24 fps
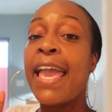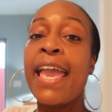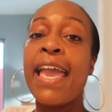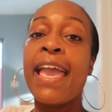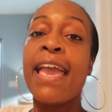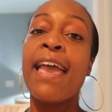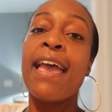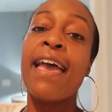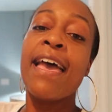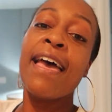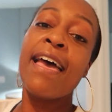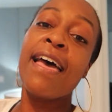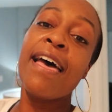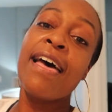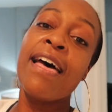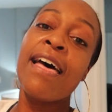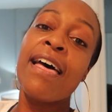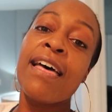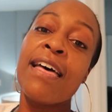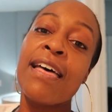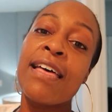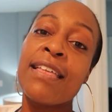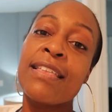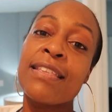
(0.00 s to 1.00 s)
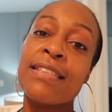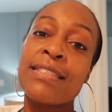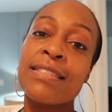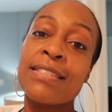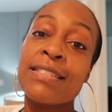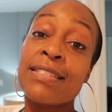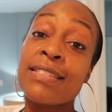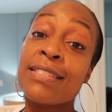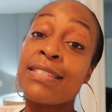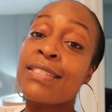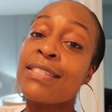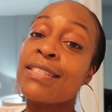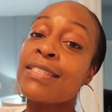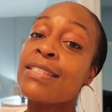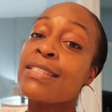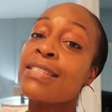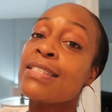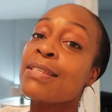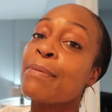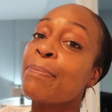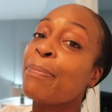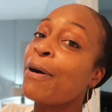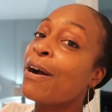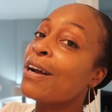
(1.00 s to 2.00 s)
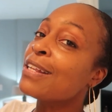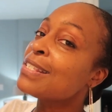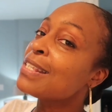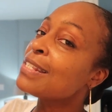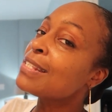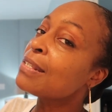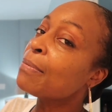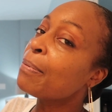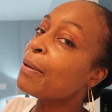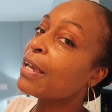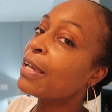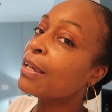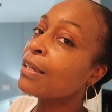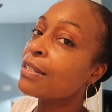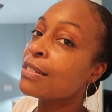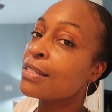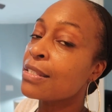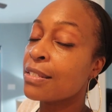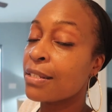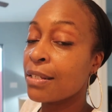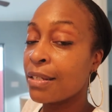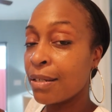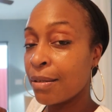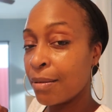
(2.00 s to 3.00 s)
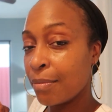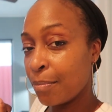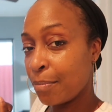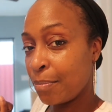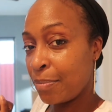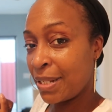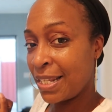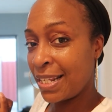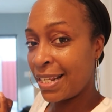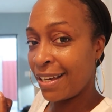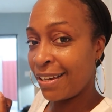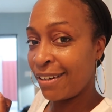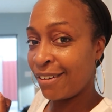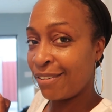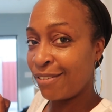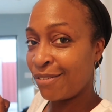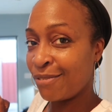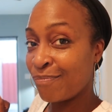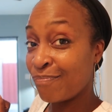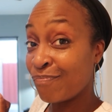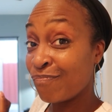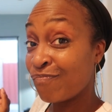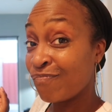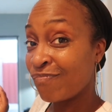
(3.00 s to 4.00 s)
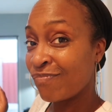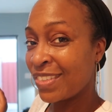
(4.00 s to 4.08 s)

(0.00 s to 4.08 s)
And participate below.